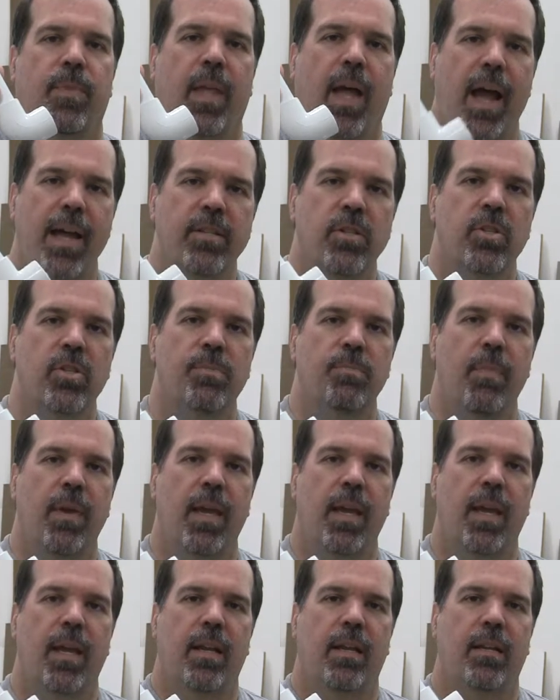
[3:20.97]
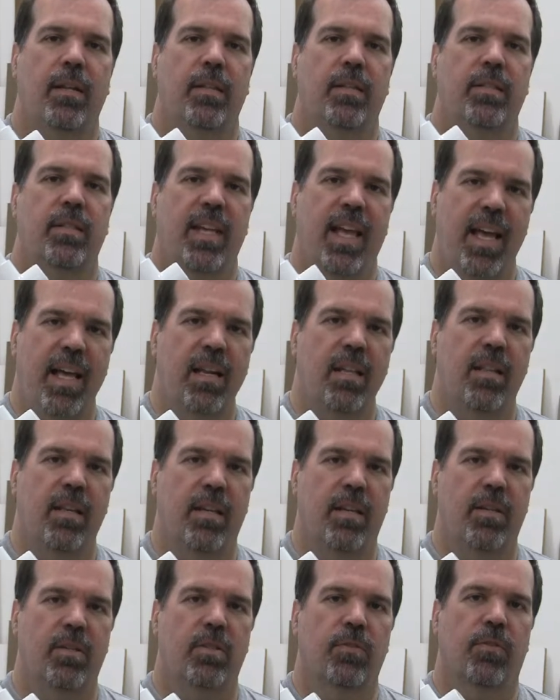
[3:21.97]
I just made 10 of
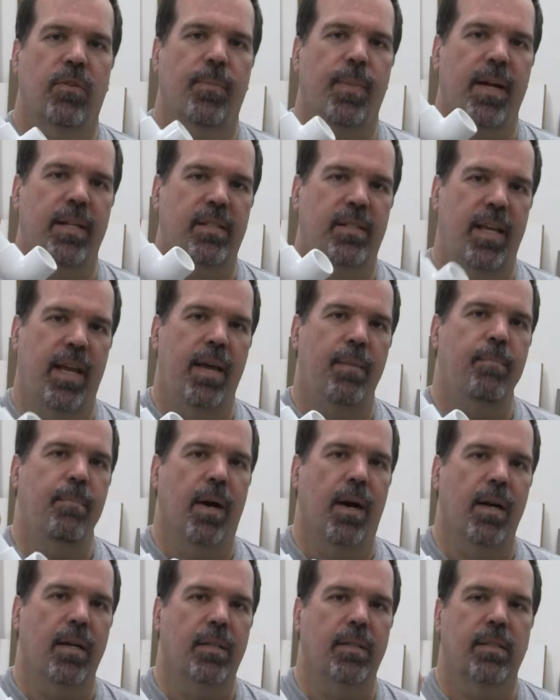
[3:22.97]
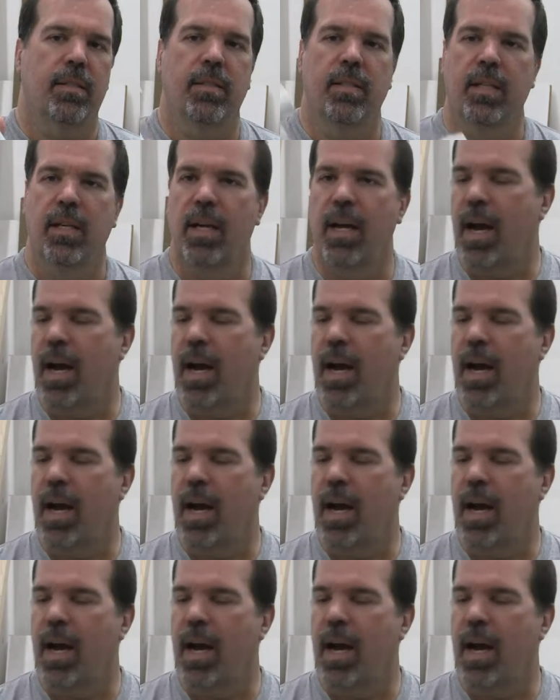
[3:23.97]
these for about 10 bucks.